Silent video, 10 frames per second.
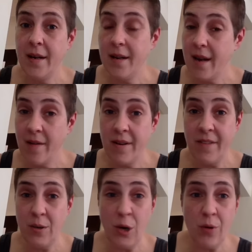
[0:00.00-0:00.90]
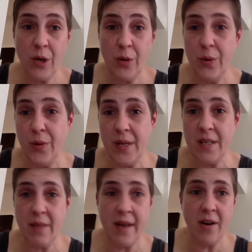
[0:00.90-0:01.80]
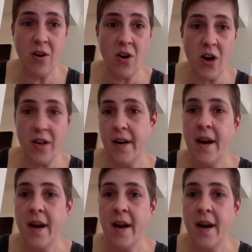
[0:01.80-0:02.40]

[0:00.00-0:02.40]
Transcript: Now, if you don't know who these men are,